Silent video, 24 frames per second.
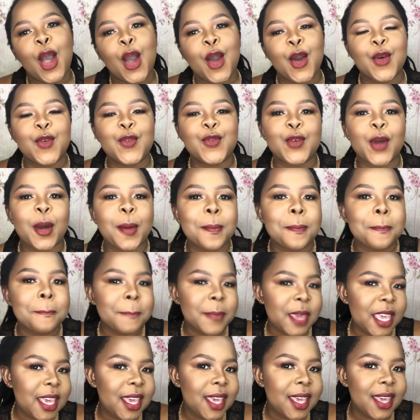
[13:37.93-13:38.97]
from
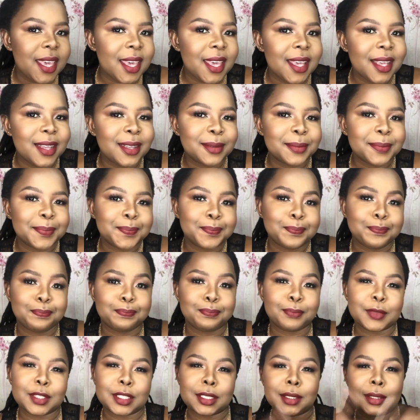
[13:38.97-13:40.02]
me
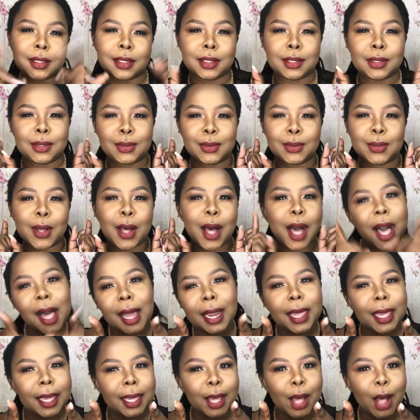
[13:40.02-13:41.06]
to all
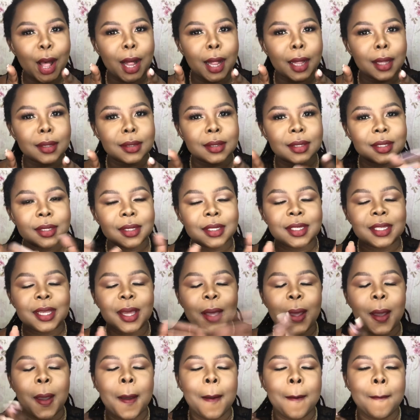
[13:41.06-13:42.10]
of y'all.
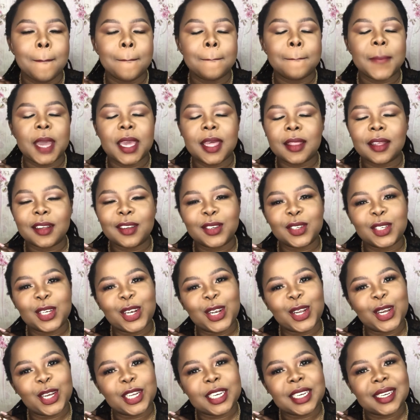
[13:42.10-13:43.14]
May the good
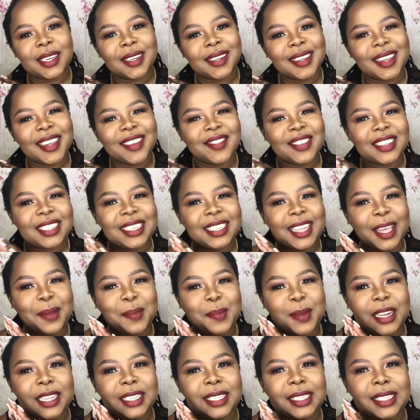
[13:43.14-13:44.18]
Lord ever stay
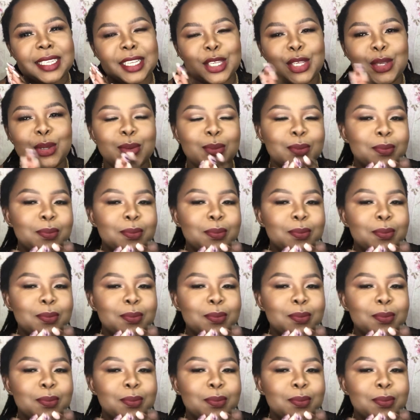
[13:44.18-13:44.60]
blessing you.